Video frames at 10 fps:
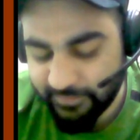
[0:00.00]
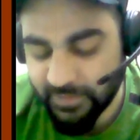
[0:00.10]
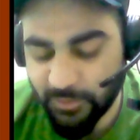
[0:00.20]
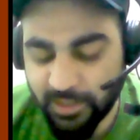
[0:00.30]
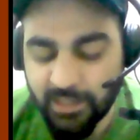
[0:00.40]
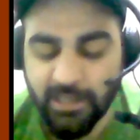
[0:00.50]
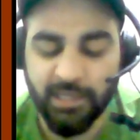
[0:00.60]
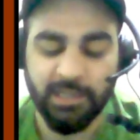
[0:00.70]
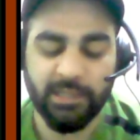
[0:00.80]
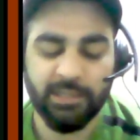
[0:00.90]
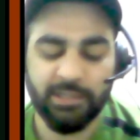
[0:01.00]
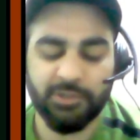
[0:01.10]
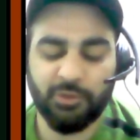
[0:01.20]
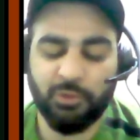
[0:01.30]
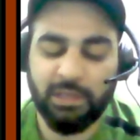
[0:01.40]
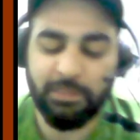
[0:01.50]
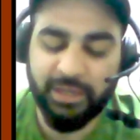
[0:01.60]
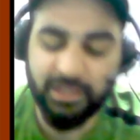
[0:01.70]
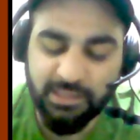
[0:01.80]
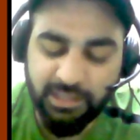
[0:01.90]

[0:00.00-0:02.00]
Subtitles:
Okay. So because of